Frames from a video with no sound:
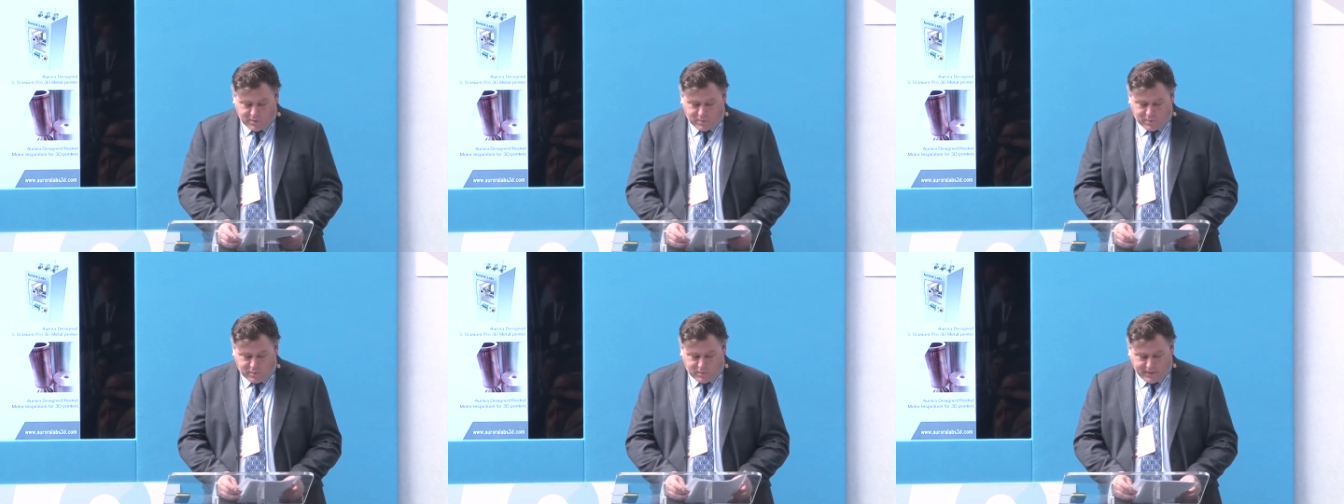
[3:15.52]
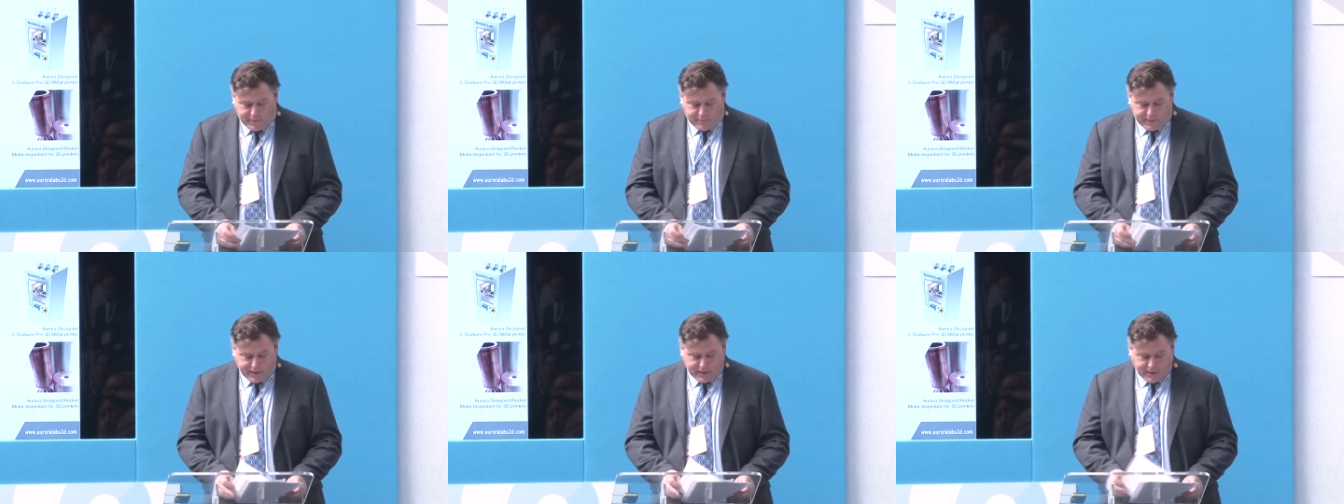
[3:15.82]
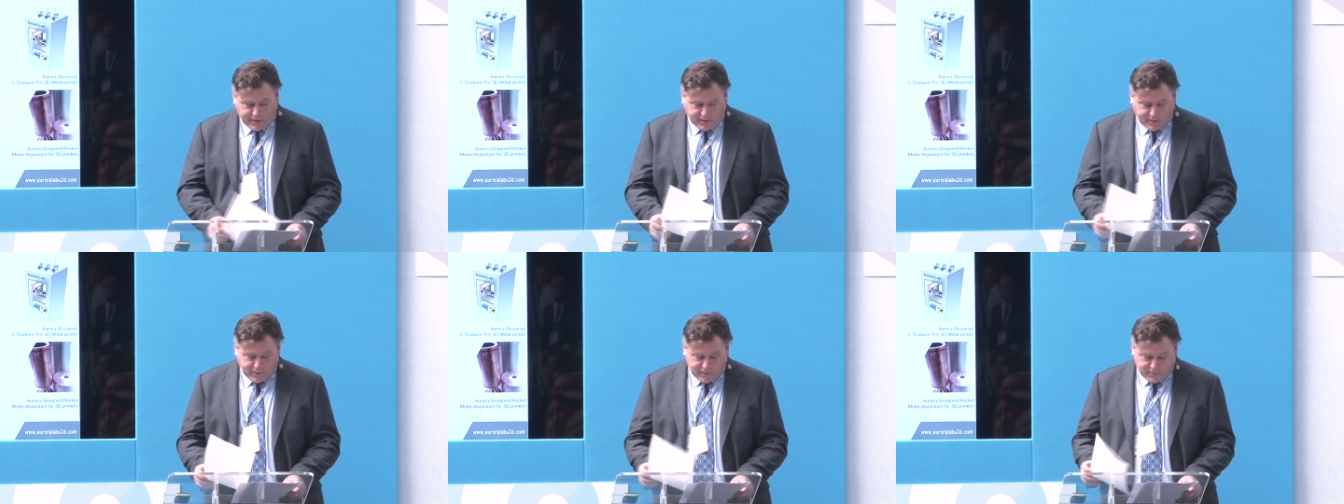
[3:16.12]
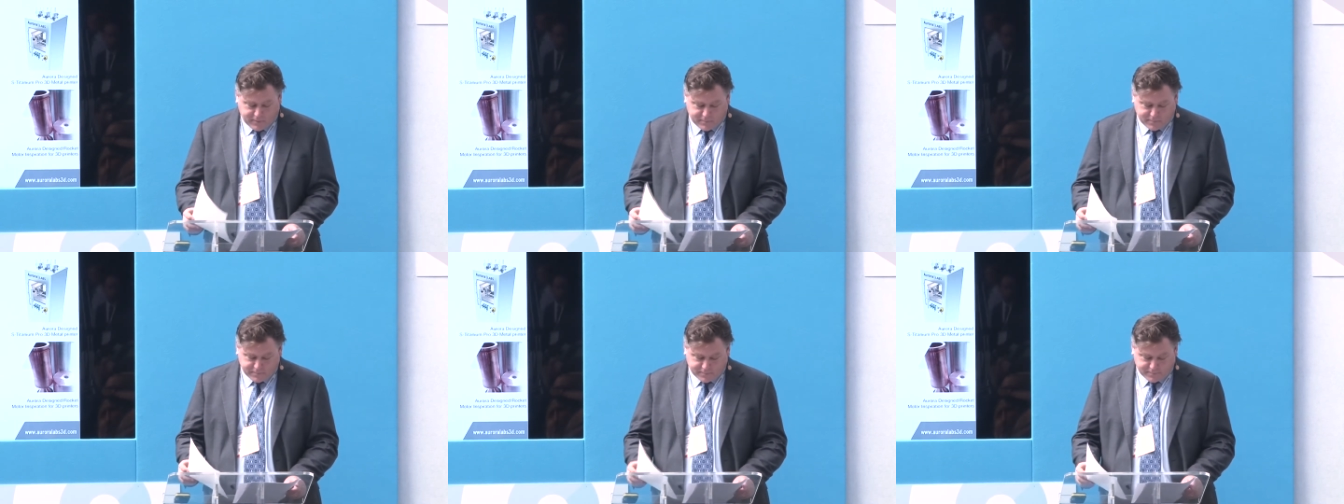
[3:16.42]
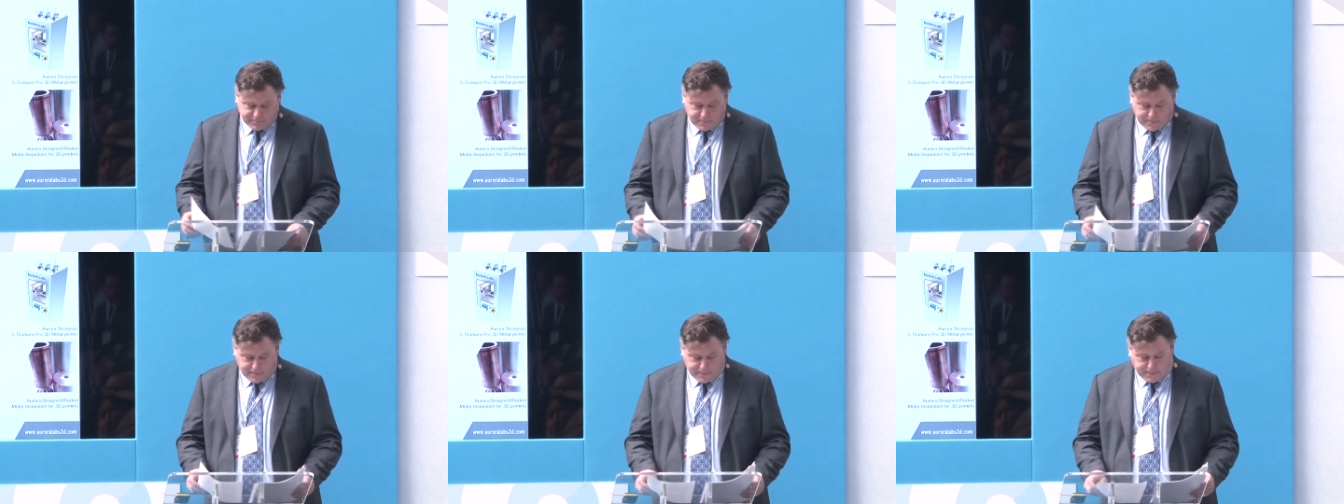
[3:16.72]
where we go,
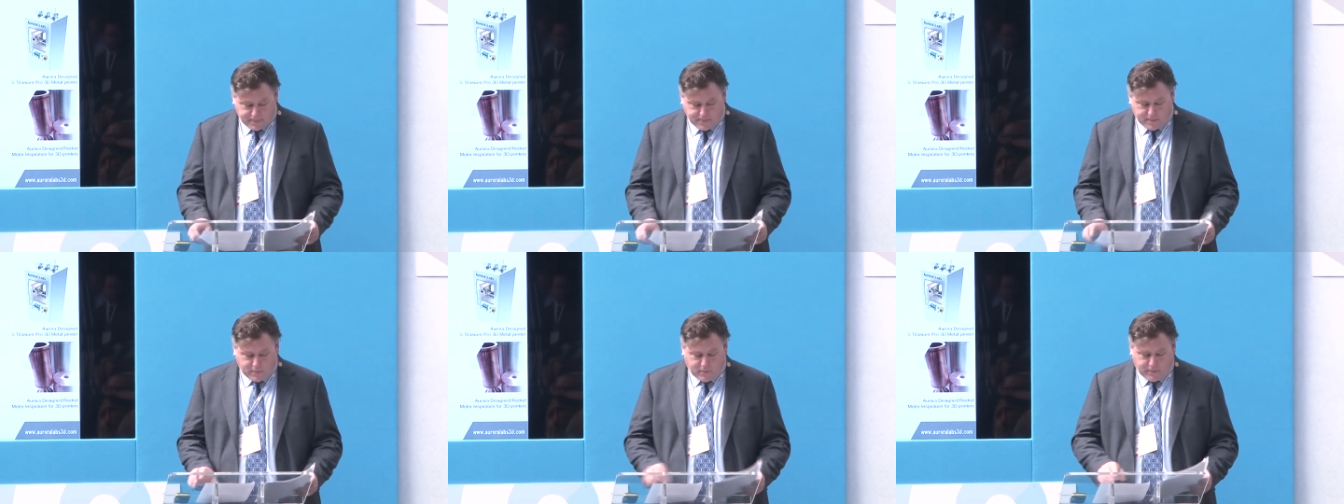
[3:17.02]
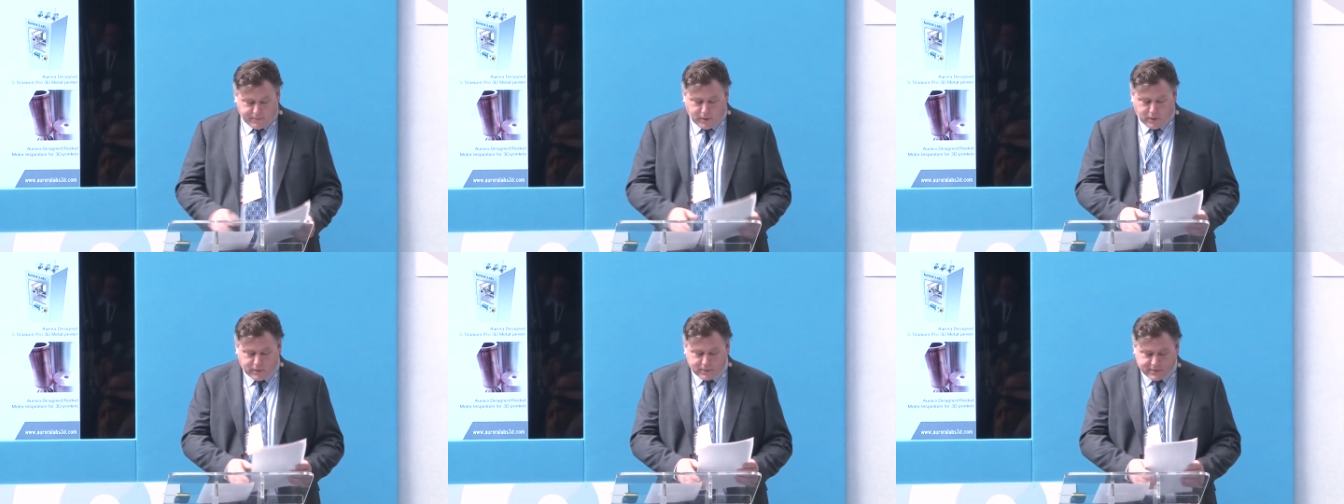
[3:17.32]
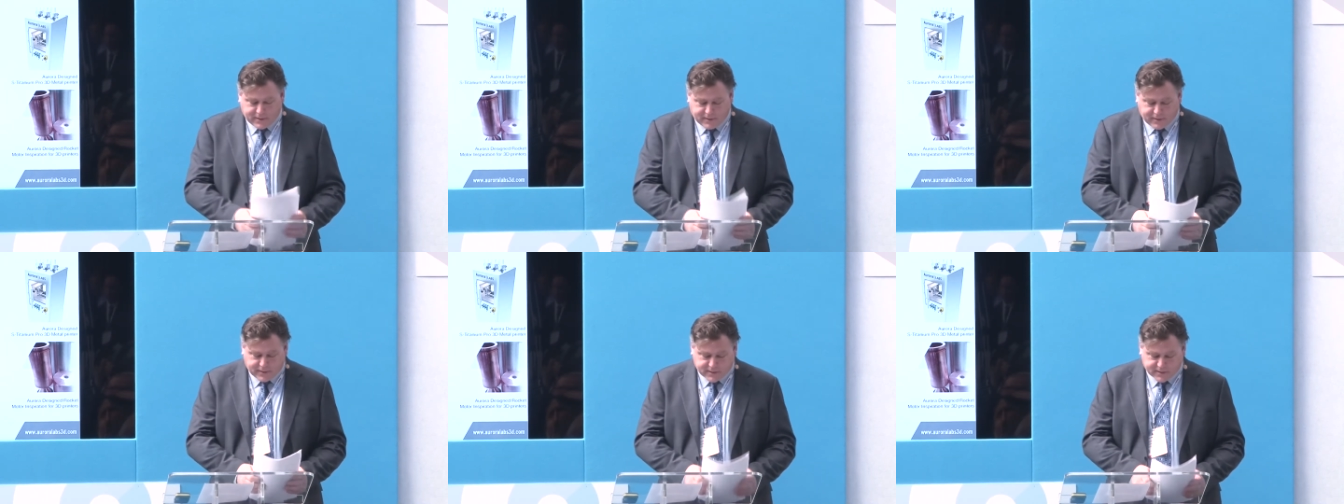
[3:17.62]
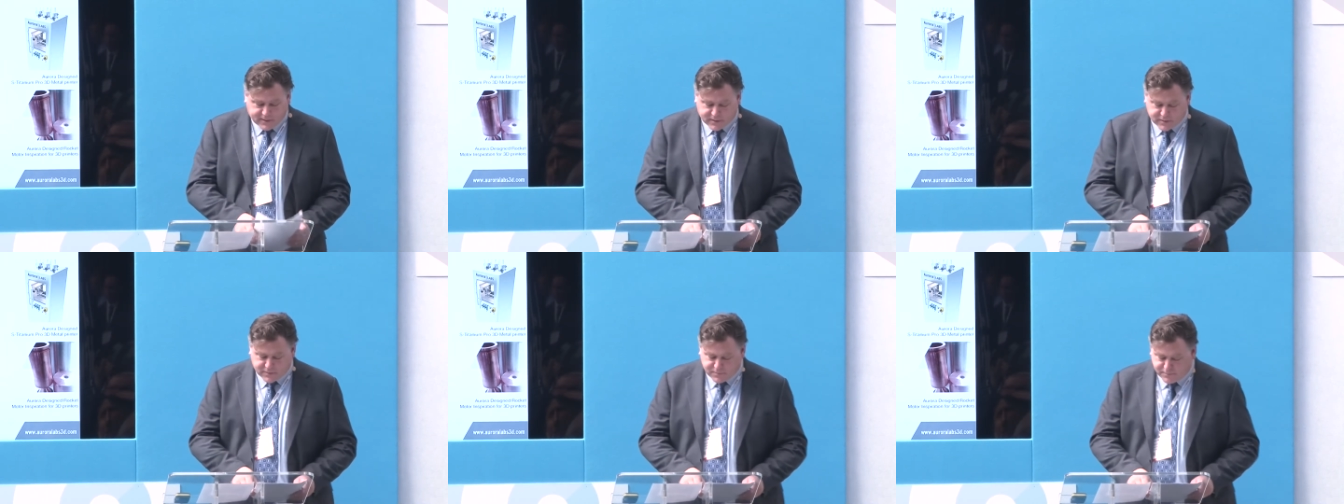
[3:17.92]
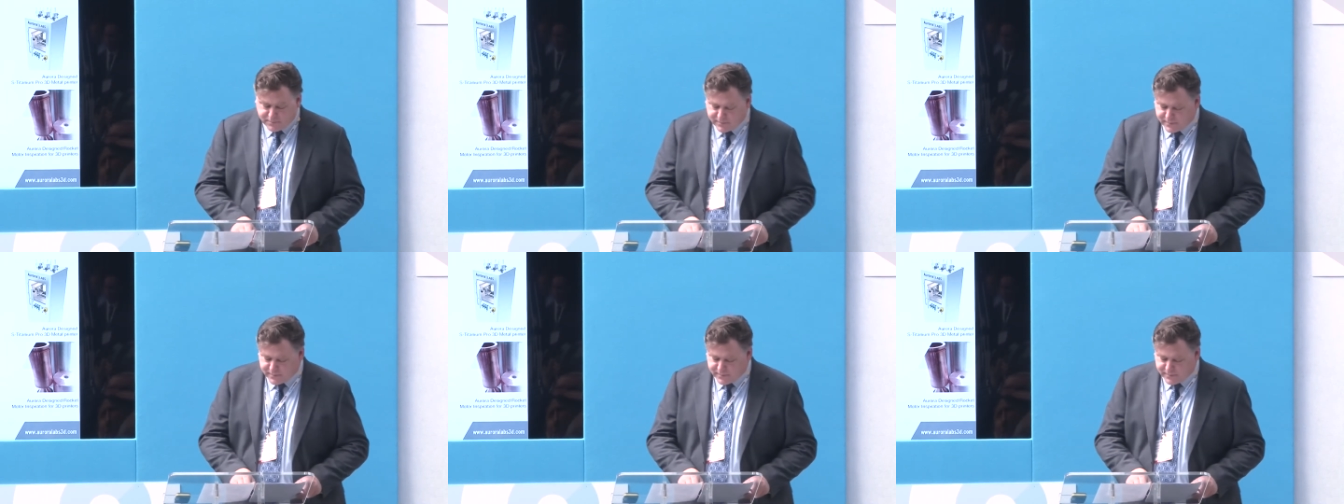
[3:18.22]
when we looked at this,